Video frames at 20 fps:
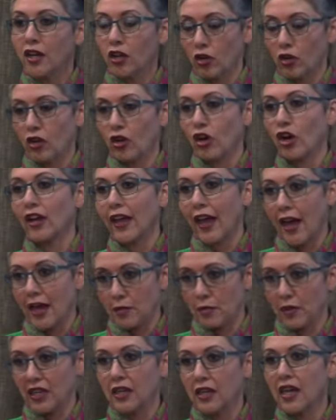on our
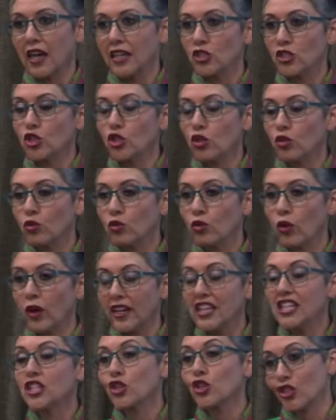academy and do
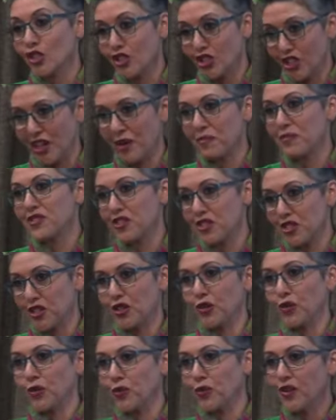internships
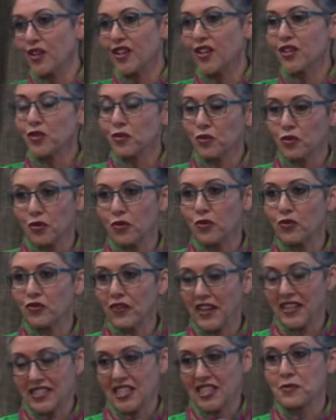too through
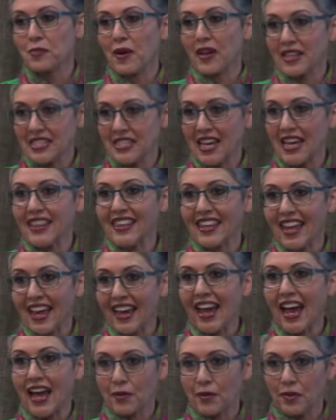Faces by Design, the
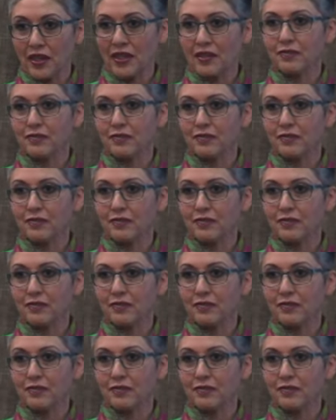academy.